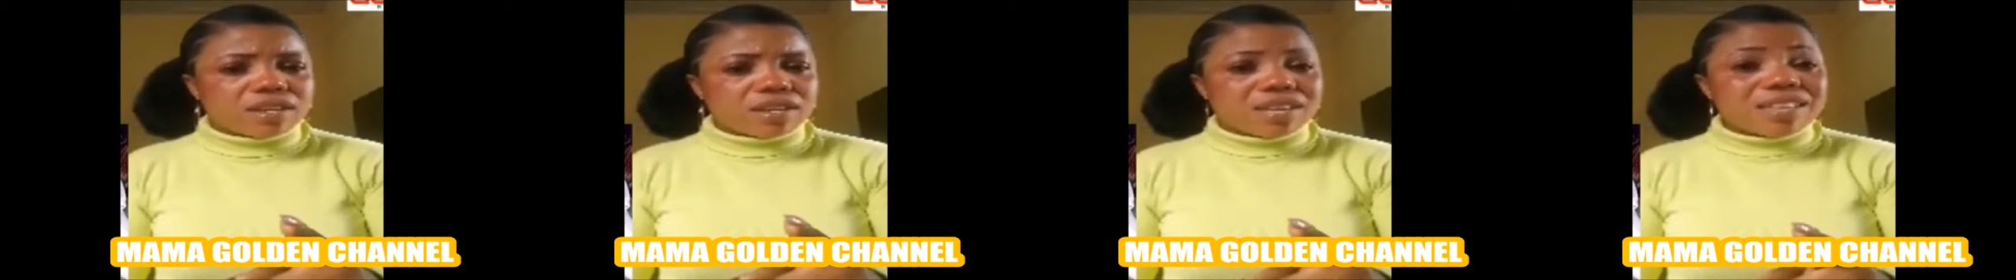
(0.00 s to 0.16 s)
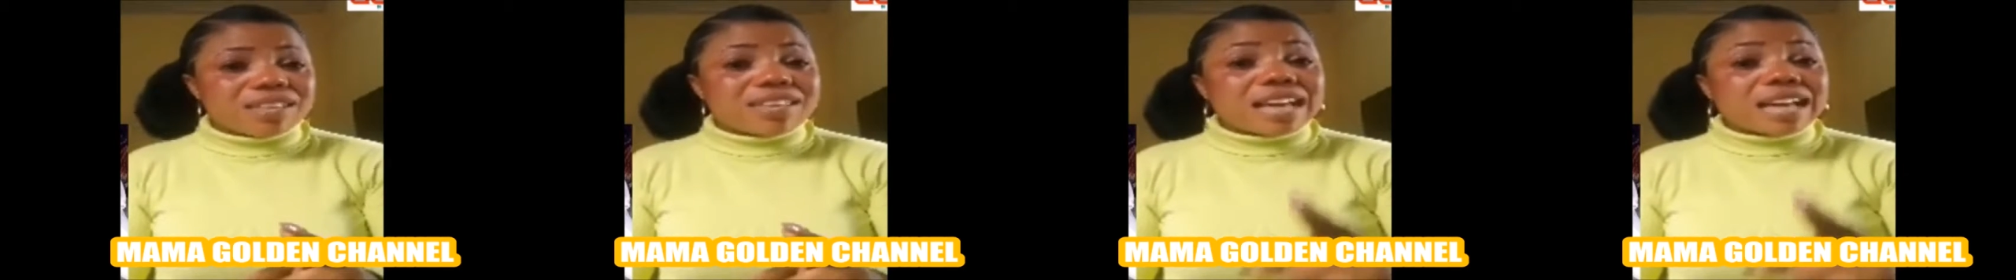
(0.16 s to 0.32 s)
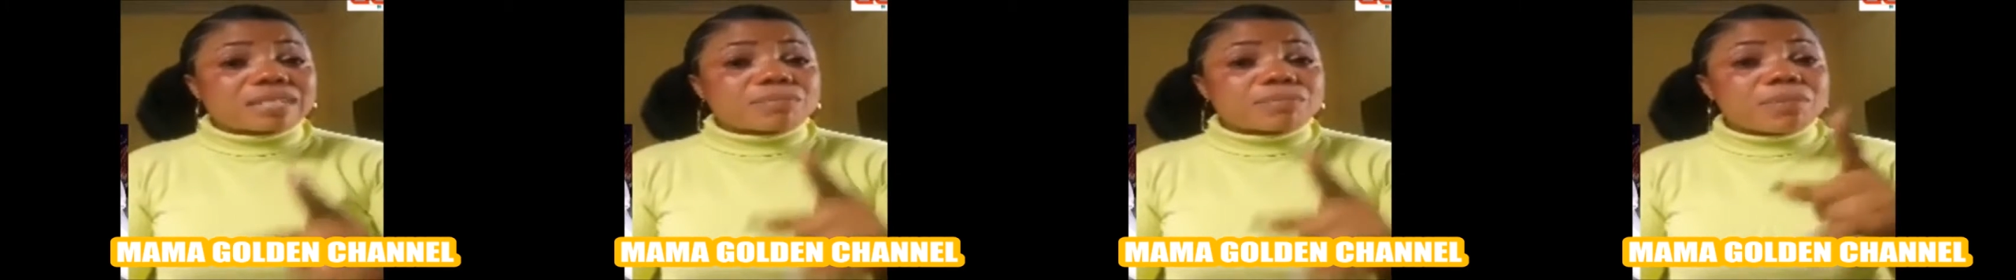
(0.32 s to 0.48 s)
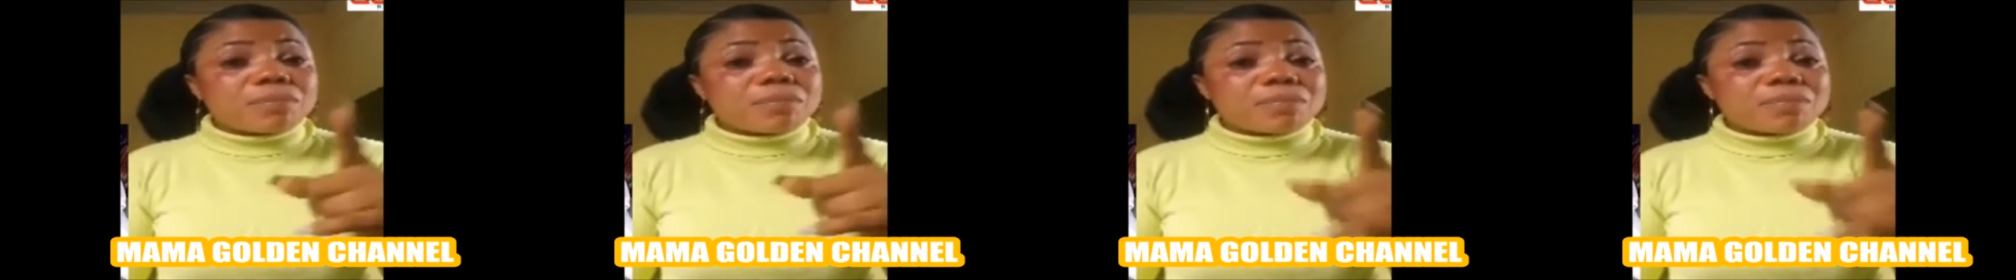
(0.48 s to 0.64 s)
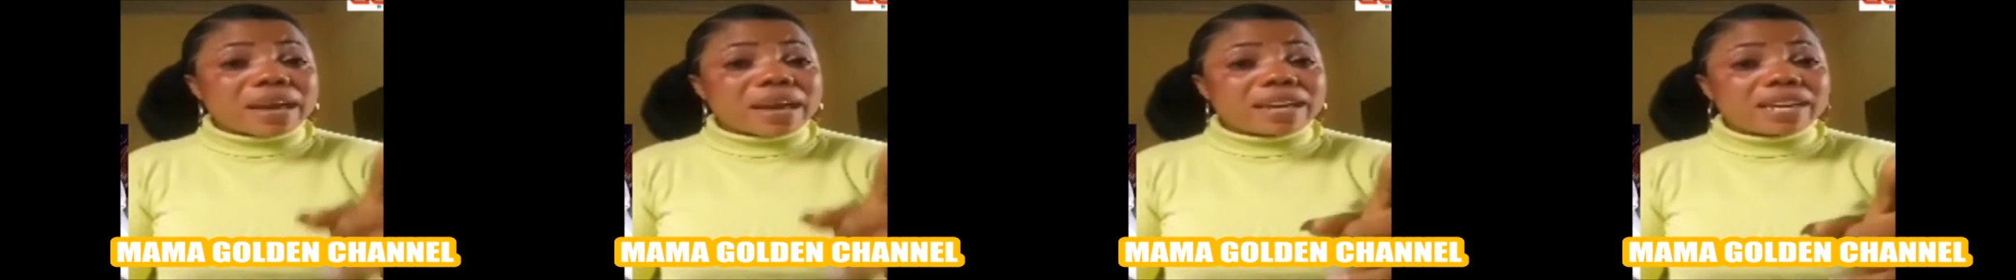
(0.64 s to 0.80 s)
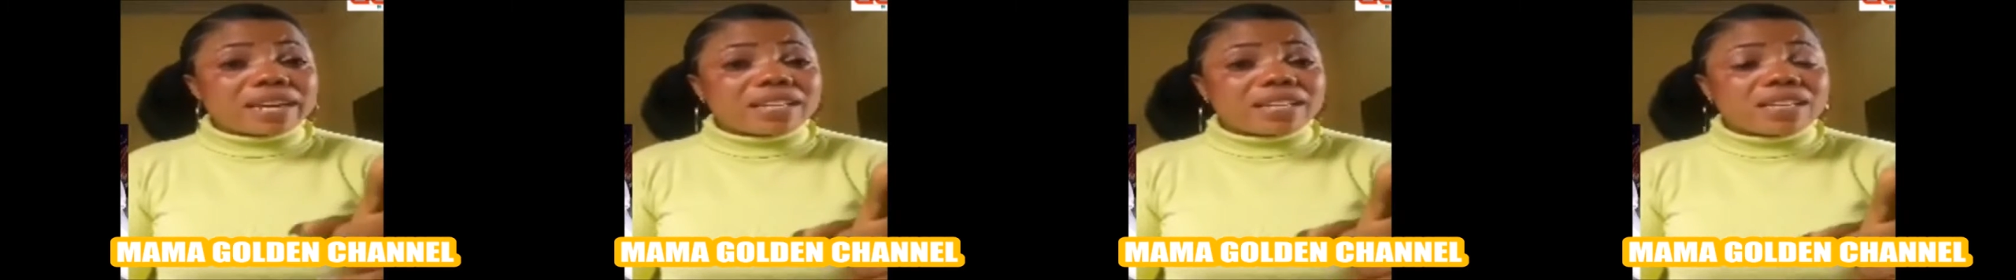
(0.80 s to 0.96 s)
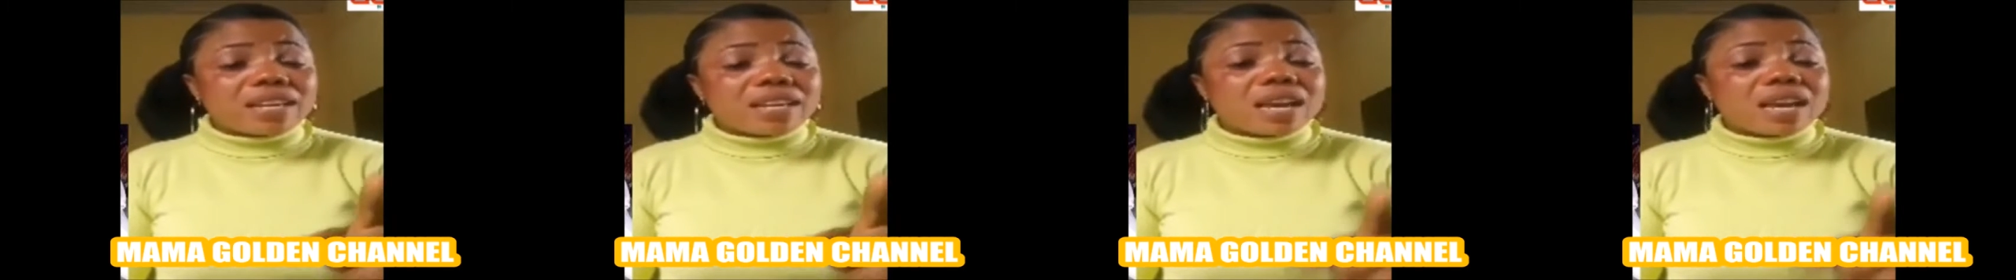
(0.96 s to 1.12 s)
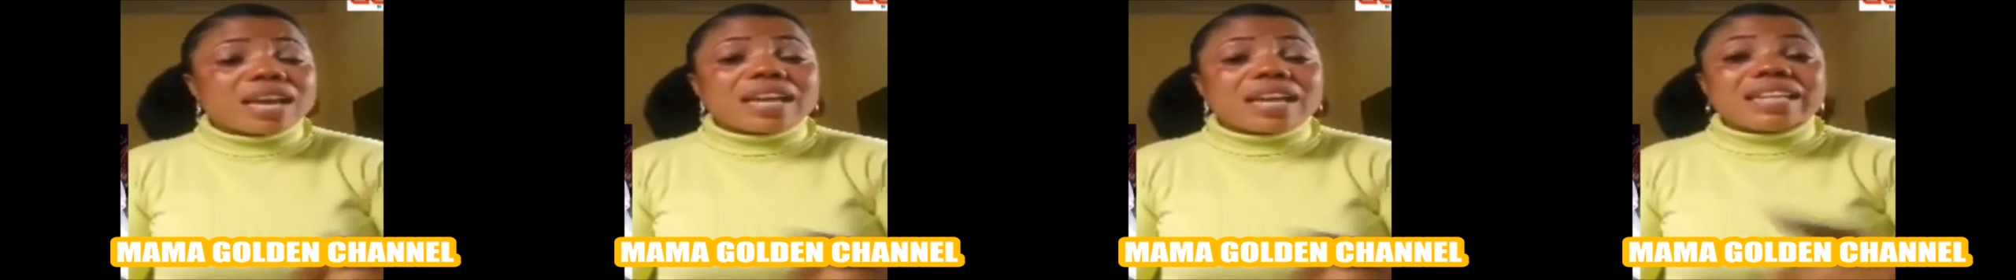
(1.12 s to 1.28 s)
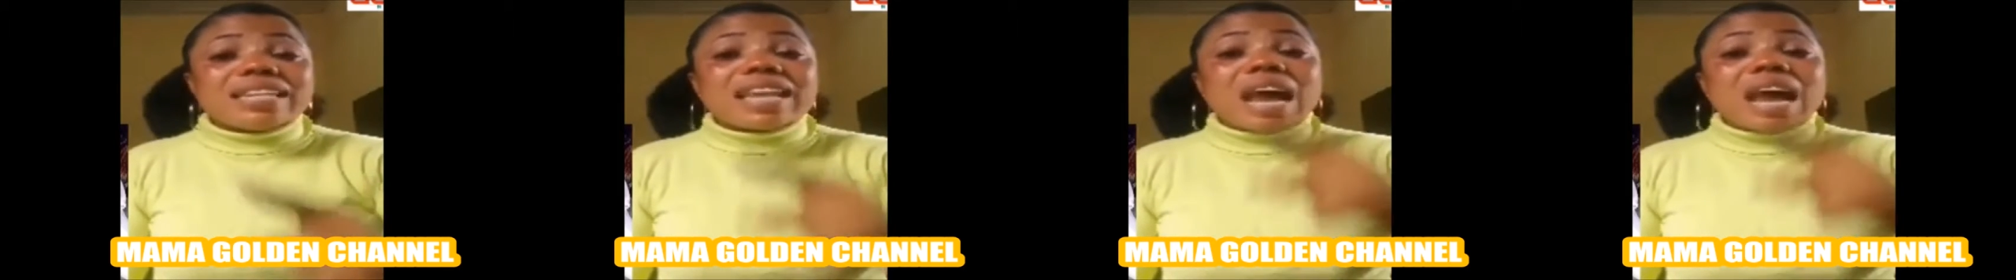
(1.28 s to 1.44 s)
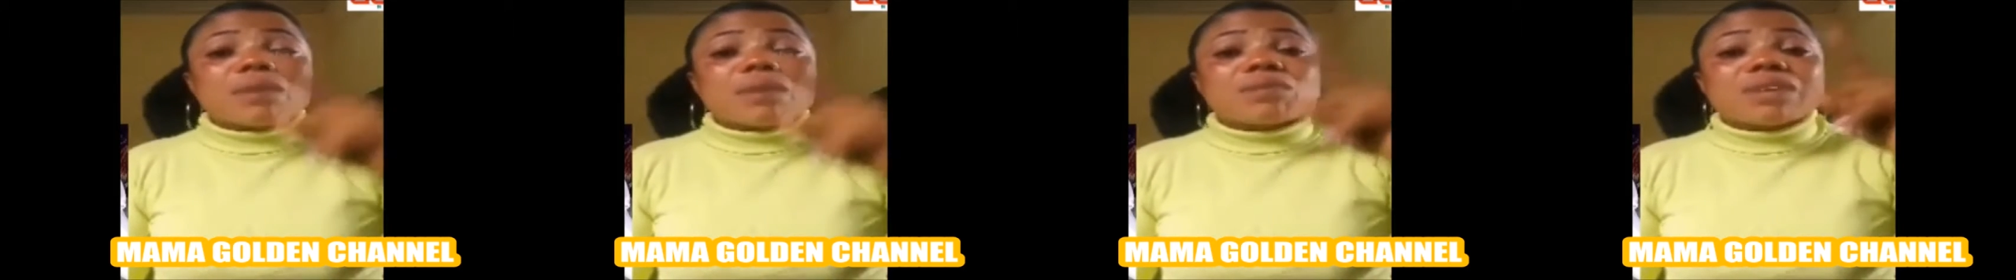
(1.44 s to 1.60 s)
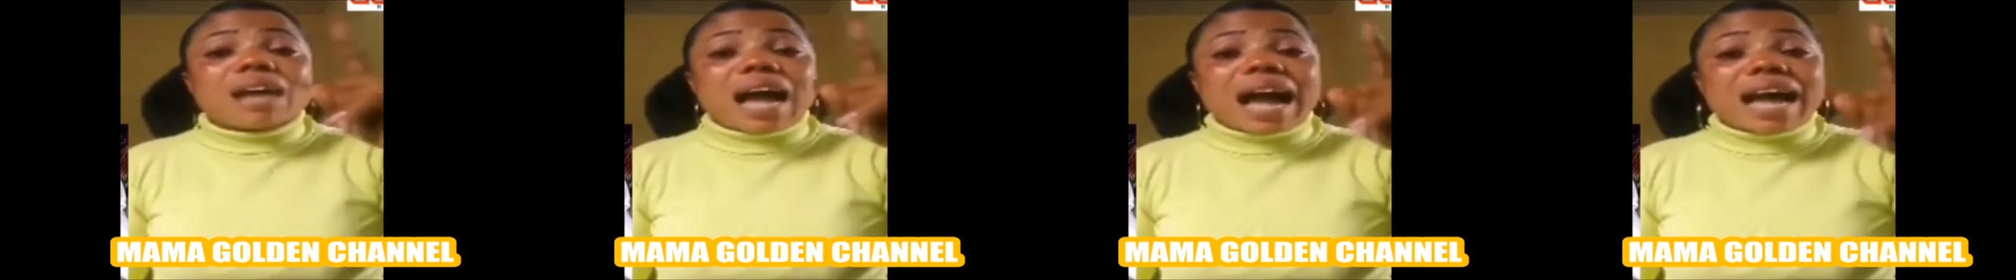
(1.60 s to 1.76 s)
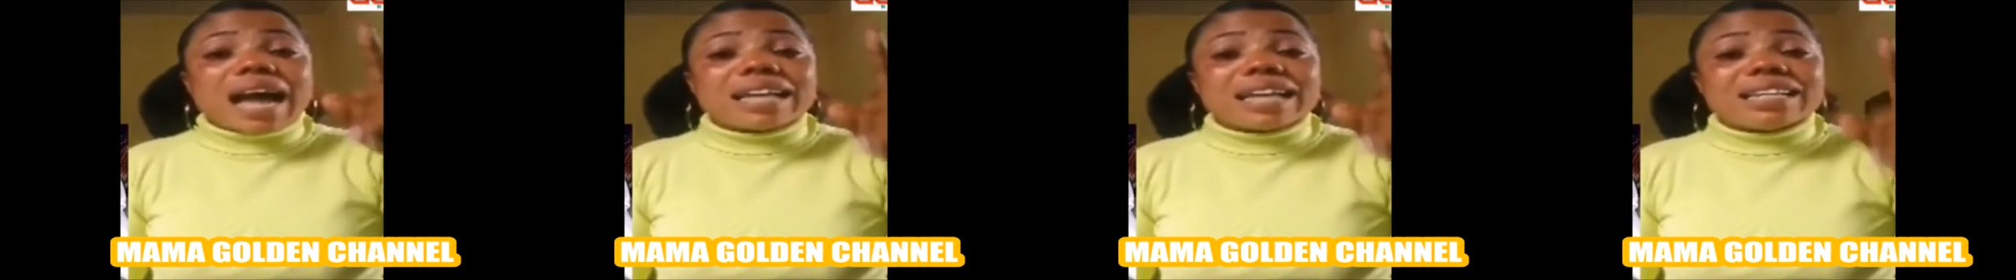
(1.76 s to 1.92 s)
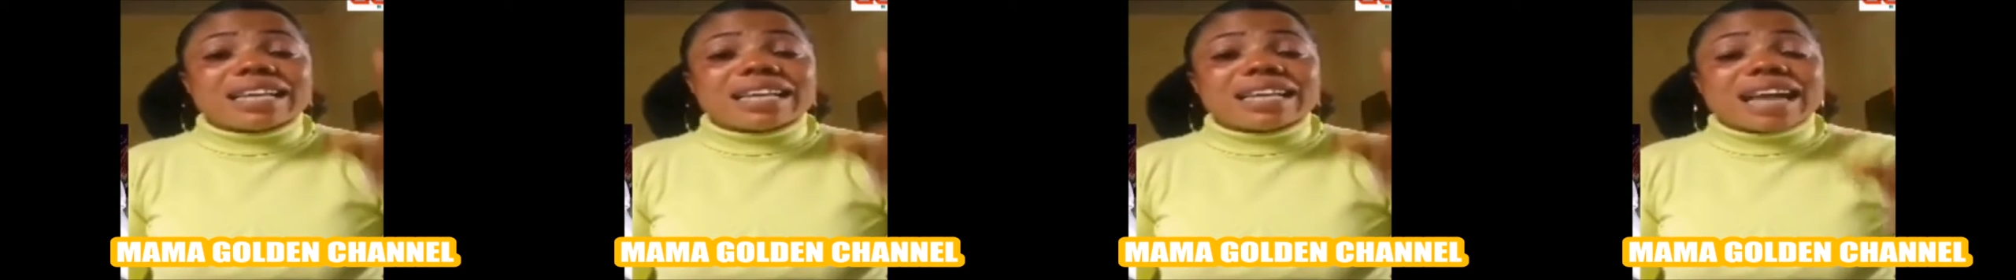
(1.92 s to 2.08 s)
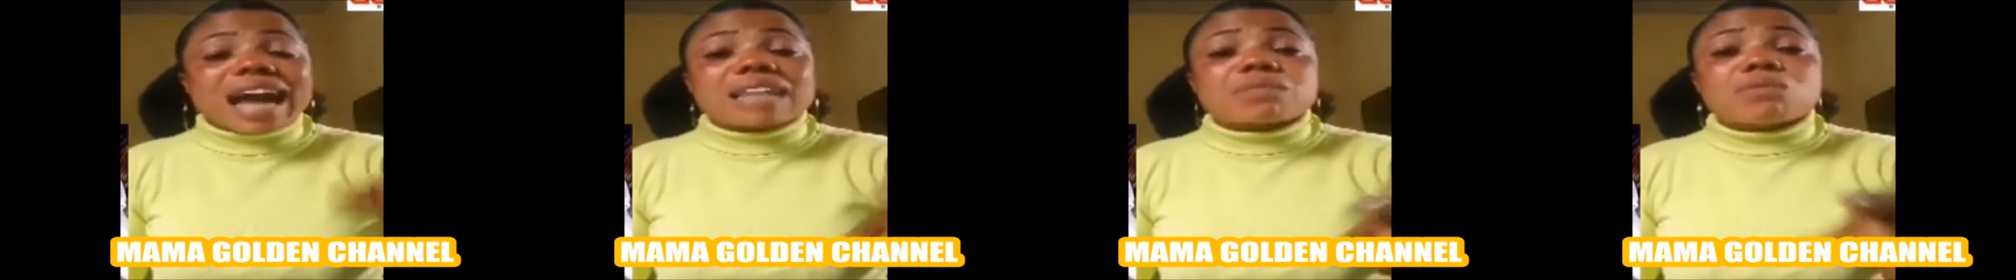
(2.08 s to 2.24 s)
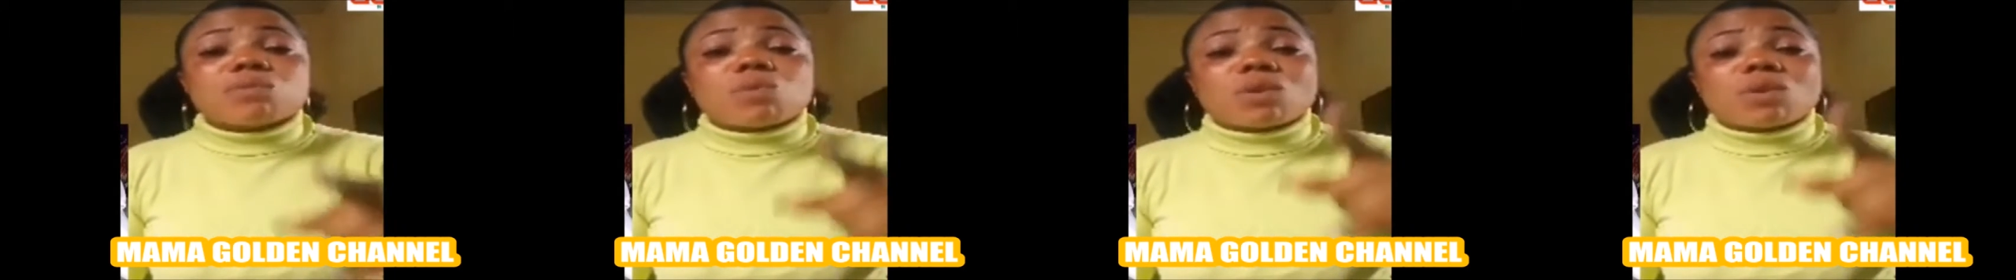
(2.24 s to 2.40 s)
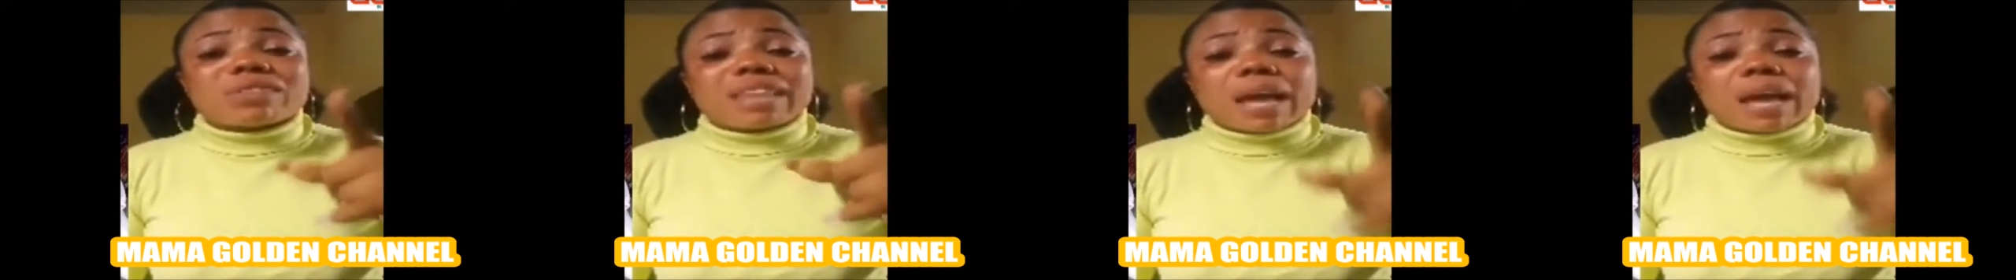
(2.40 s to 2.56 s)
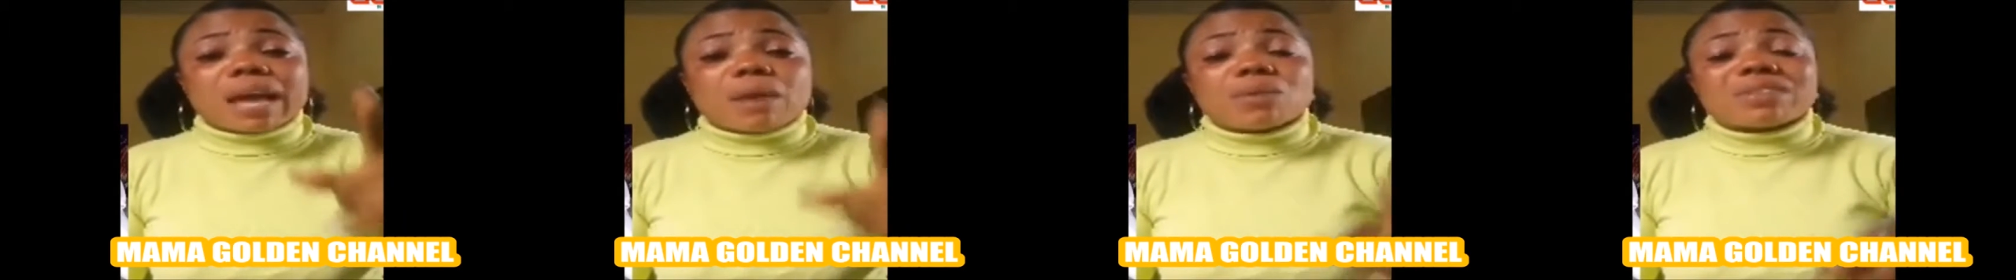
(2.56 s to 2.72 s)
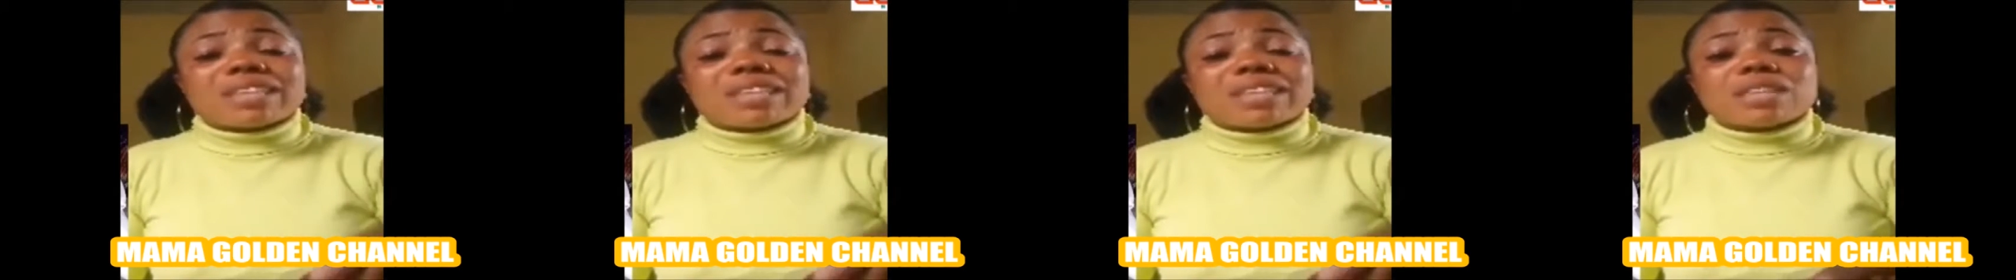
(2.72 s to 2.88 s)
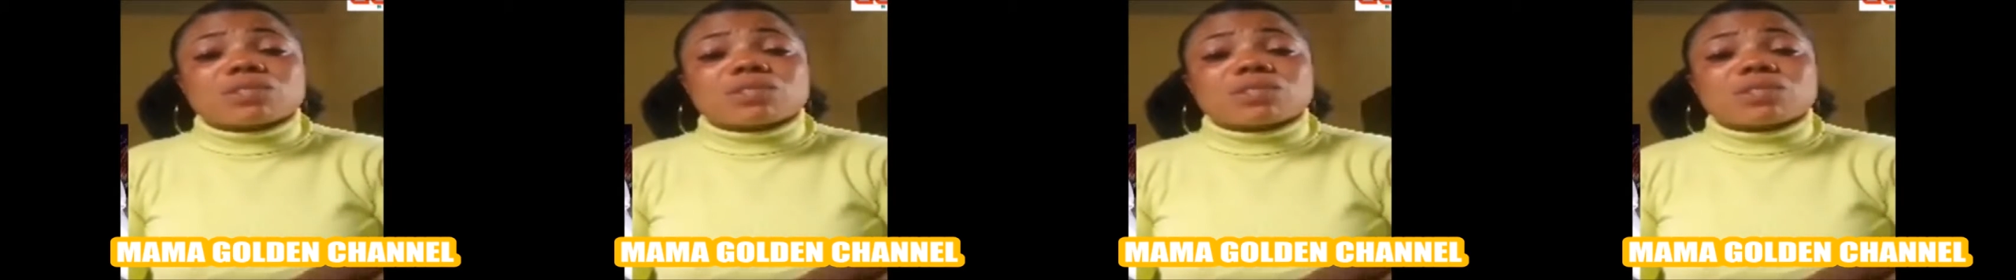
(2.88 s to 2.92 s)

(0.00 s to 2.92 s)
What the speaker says: He has been begging. Now, they asked me what I want.